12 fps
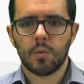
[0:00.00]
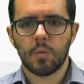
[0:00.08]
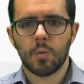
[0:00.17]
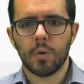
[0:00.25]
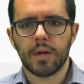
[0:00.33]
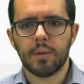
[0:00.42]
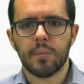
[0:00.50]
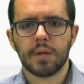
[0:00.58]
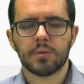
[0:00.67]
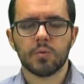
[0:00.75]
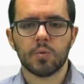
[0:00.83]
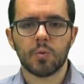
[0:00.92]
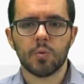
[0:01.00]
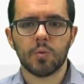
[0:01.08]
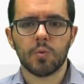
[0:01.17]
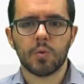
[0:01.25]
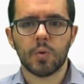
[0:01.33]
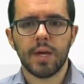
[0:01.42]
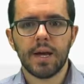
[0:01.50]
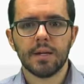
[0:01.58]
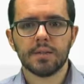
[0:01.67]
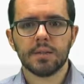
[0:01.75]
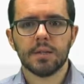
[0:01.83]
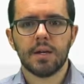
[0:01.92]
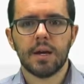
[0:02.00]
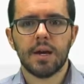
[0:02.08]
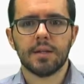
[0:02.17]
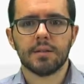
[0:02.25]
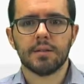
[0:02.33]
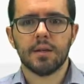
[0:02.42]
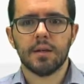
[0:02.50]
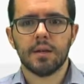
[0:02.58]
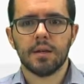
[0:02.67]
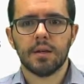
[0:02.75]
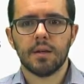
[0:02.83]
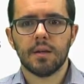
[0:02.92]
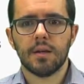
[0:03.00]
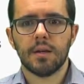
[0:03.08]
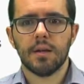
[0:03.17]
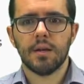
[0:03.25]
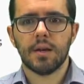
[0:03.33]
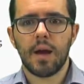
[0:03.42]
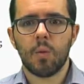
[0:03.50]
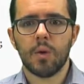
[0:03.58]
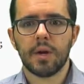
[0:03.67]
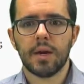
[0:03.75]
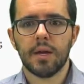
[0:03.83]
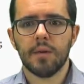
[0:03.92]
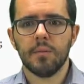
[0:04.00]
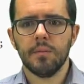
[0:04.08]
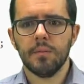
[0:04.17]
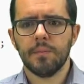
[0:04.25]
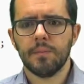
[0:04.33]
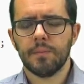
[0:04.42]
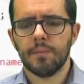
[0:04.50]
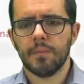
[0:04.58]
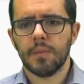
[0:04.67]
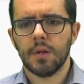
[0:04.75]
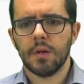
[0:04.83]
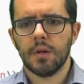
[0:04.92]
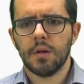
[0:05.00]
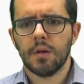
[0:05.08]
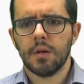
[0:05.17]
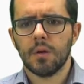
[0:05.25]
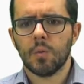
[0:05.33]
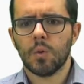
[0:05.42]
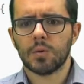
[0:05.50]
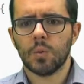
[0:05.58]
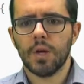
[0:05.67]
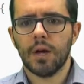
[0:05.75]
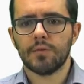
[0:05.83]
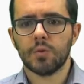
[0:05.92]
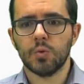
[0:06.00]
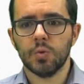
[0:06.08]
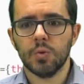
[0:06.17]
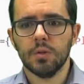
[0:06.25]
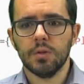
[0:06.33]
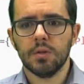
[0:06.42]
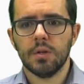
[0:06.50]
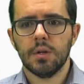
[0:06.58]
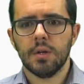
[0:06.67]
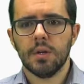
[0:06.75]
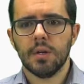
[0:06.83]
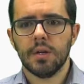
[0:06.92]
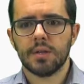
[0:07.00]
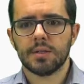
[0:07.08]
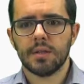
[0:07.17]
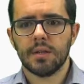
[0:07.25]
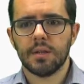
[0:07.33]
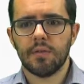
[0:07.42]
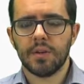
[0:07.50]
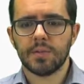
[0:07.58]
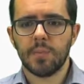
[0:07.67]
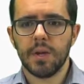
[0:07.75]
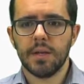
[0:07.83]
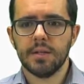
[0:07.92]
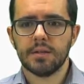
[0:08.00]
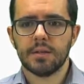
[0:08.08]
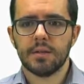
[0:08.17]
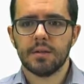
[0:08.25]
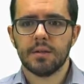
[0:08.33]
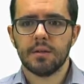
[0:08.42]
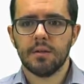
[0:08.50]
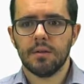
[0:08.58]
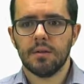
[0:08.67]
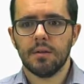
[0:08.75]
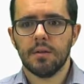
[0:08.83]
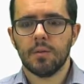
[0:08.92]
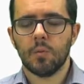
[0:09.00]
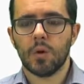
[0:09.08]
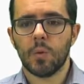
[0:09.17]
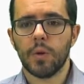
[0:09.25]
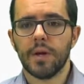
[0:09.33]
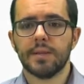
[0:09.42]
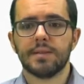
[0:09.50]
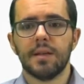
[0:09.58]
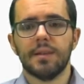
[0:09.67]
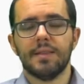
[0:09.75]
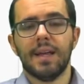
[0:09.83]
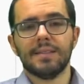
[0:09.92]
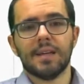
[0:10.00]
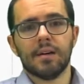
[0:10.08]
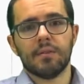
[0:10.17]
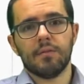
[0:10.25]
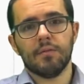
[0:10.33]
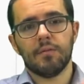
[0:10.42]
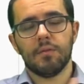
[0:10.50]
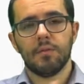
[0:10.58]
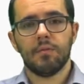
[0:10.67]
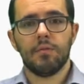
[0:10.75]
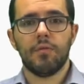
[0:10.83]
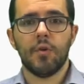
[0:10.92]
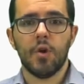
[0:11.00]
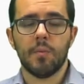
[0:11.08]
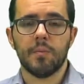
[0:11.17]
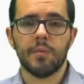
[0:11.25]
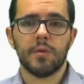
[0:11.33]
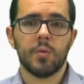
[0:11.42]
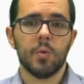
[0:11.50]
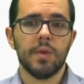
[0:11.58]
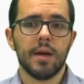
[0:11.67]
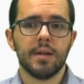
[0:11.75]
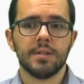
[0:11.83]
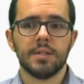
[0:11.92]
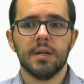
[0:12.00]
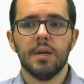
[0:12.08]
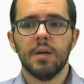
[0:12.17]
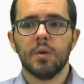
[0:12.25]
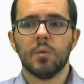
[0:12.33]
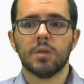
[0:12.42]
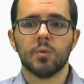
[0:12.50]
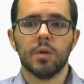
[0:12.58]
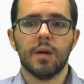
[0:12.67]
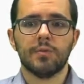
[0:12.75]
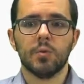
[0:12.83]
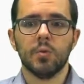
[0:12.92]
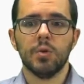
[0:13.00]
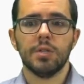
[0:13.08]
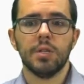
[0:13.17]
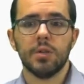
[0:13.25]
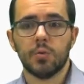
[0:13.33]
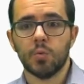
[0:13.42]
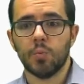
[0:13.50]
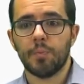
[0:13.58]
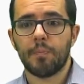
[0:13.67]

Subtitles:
we come back to React, and in our game, what we have to do is, in the first place, when we get data from Redux, what we have to do is to